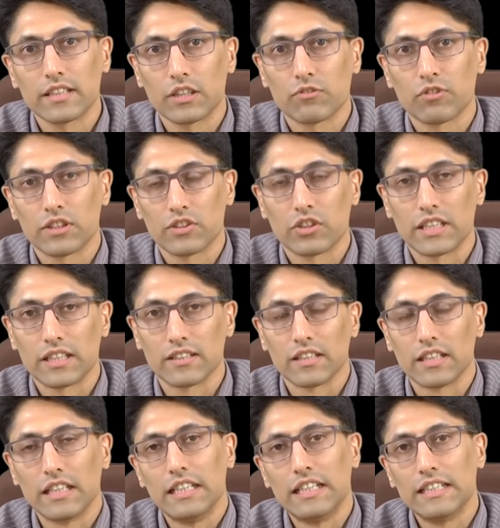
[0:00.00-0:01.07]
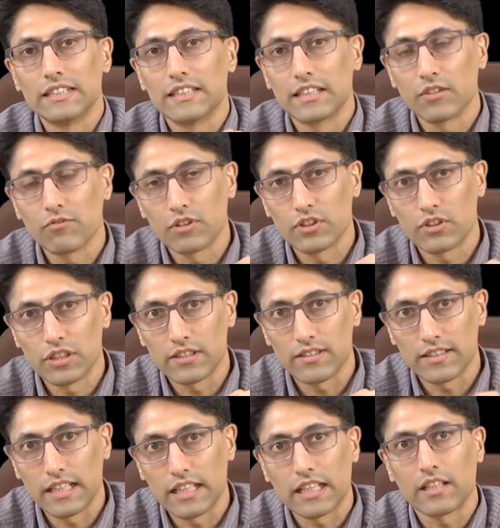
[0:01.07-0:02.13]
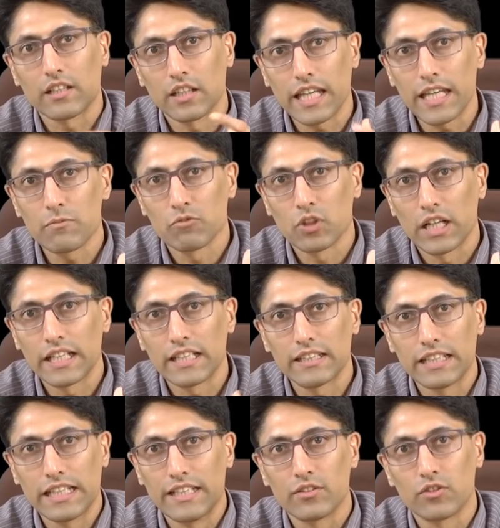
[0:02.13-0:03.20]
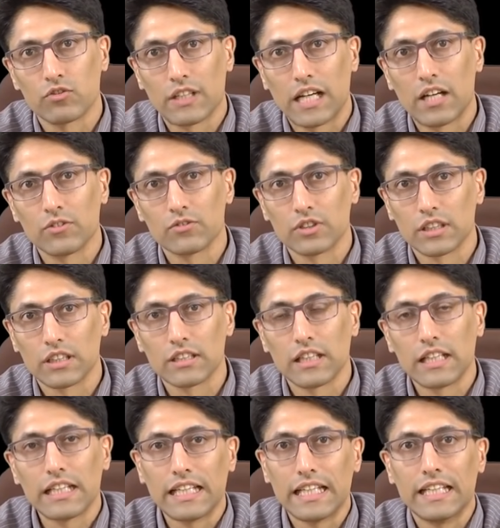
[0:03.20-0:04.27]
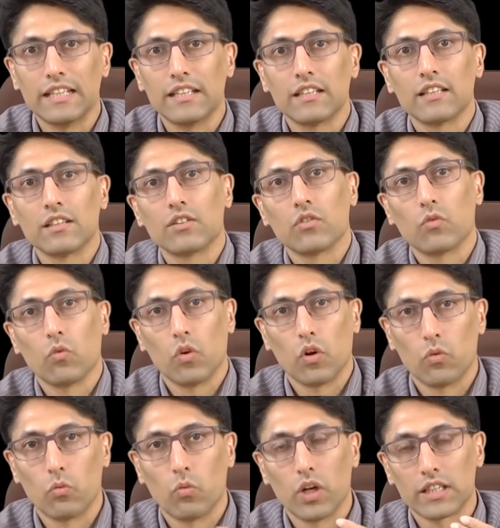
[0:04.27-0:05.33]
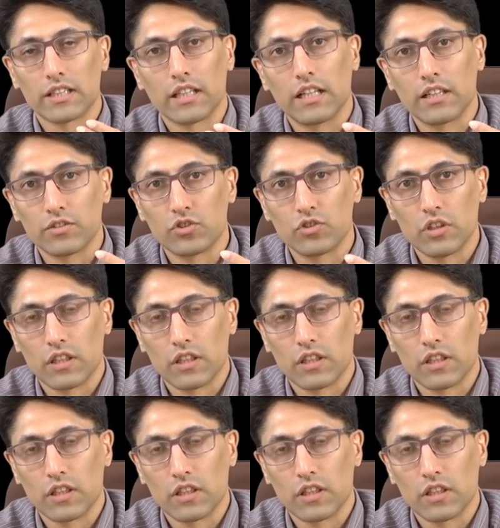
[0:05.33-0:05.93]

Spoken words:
the difference here? The difference is that a claim right is grounded in what a